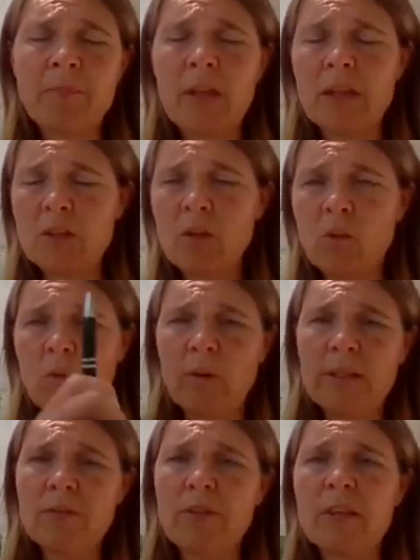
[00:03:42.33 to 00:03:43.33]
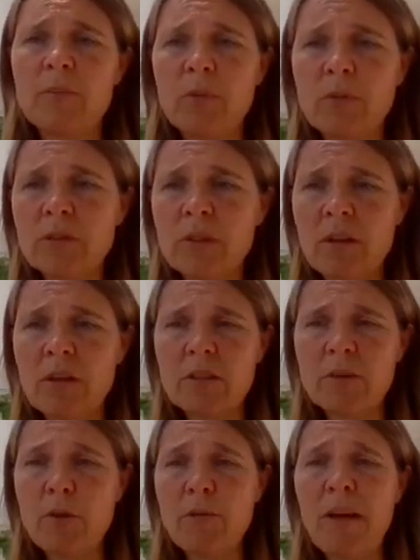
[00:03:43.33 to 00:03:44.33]
It's not always feasible to
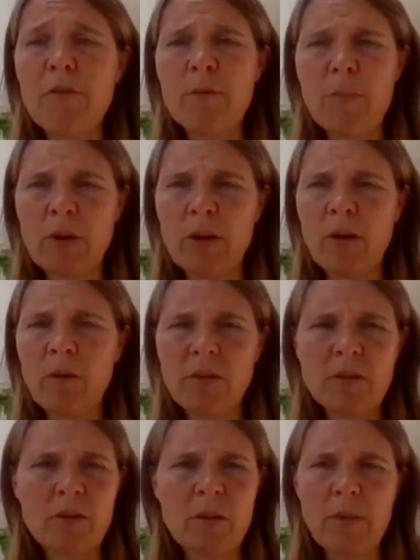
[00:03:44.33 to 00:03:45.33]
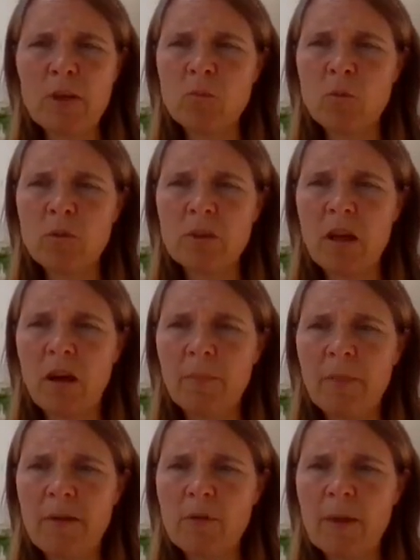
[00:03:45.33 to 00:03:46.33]
move everybody on. The beach wardens can't
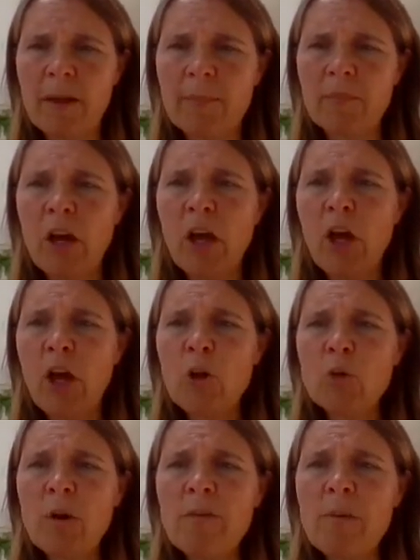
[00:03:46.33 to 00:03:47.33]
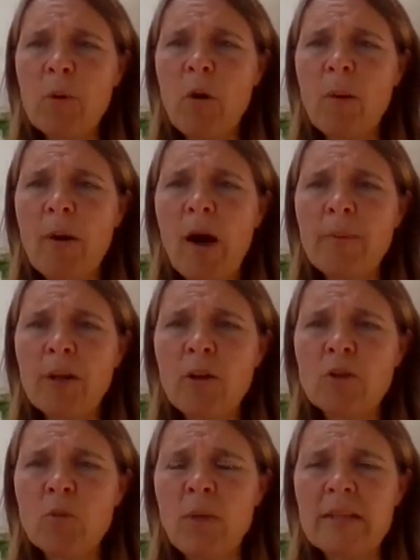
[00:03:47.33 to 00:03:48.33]
be everywhere. Who do I report a barbecue
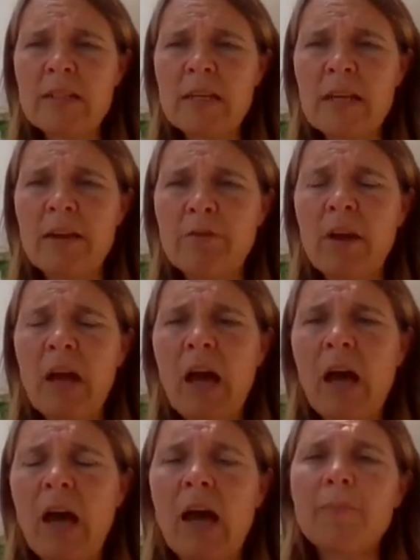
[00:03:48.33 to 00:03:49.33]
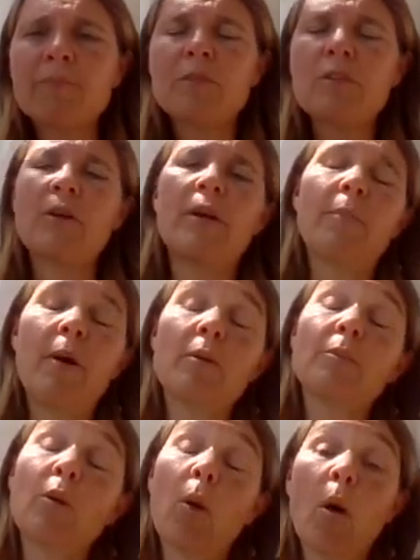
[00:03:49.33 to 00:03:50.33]
to Westcliff? A
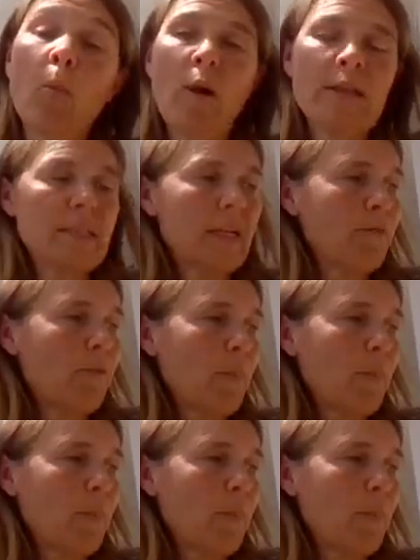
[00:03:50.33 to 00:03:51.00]
barbecue on Westcliff.